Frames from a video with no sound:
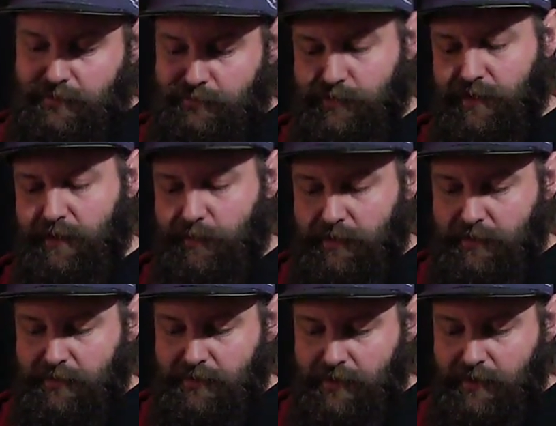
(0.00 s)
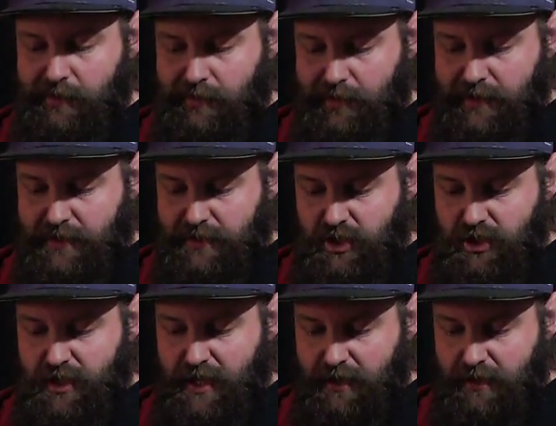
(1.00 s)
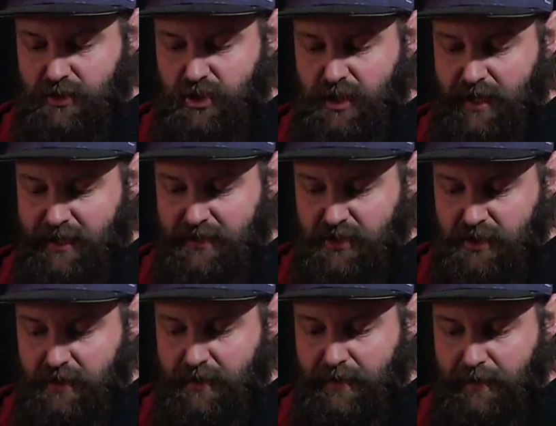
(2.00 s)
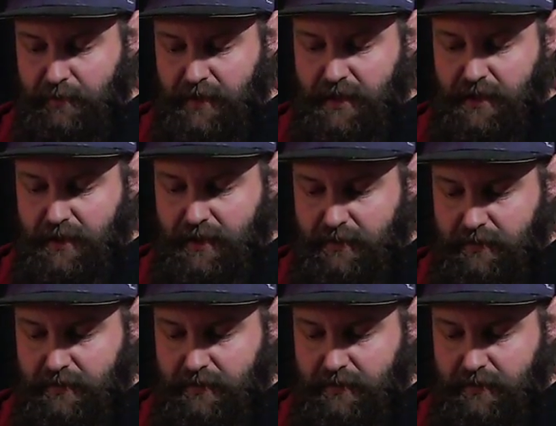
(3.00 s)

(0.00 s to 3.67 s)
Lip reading: Very well. I shan't be